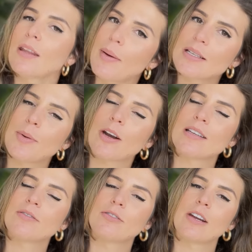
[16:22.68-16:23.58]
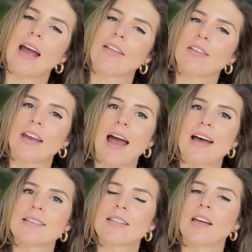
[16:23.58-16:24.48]
the best part is Freak Athlete
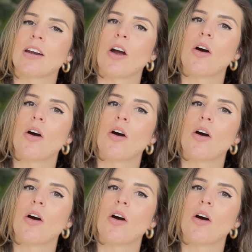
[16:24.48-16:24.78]
has their